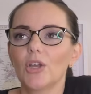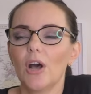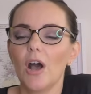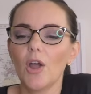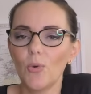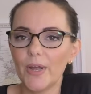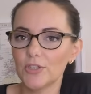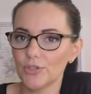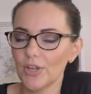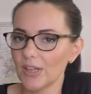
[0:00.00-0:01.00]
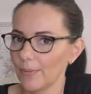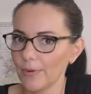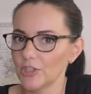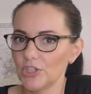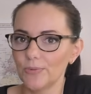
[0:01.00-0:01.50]
I always do
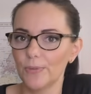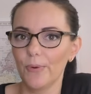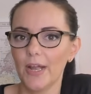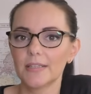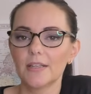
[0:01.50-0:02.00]
collaborations with brands